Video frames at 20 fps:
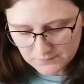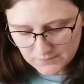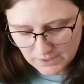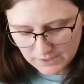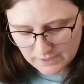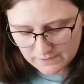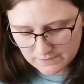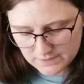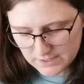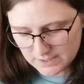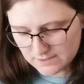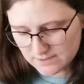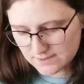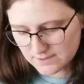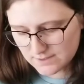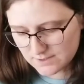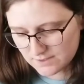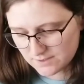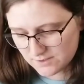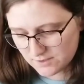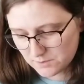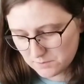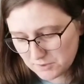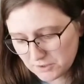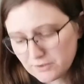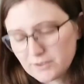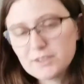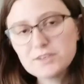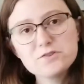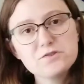in this, so I'm
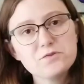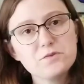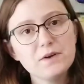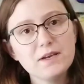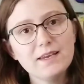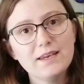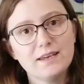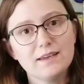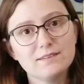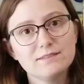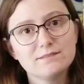really enjoying it.